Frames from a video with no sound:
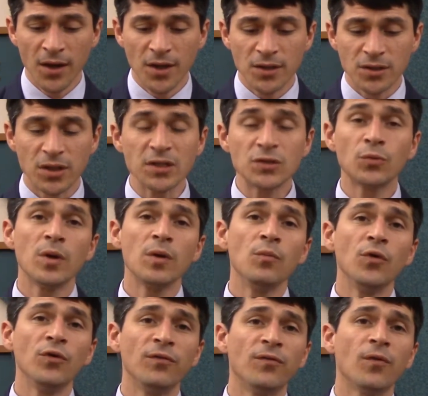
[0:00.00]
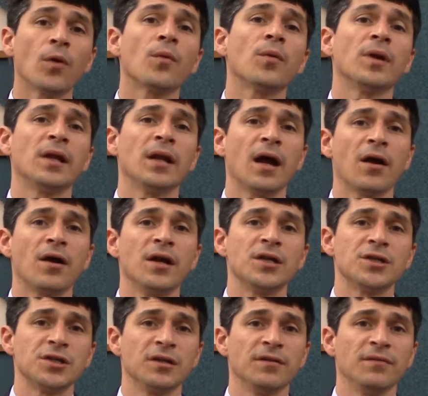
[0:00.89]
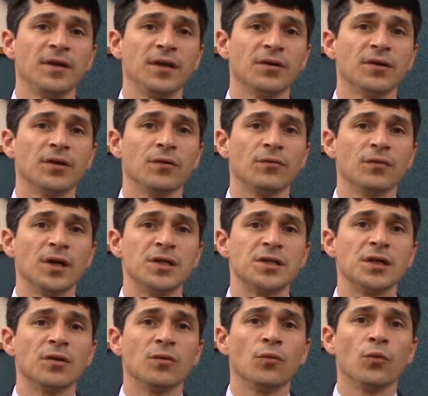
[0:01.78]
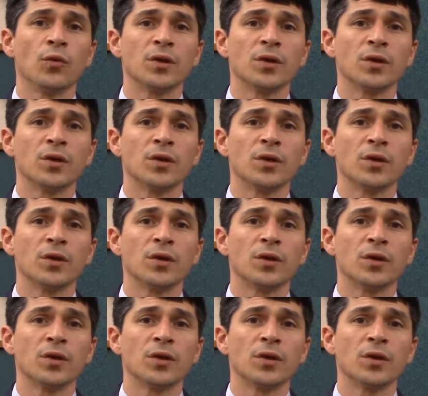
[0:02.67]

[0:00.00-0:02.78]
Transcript: So as we move forward in our initiative here in the region,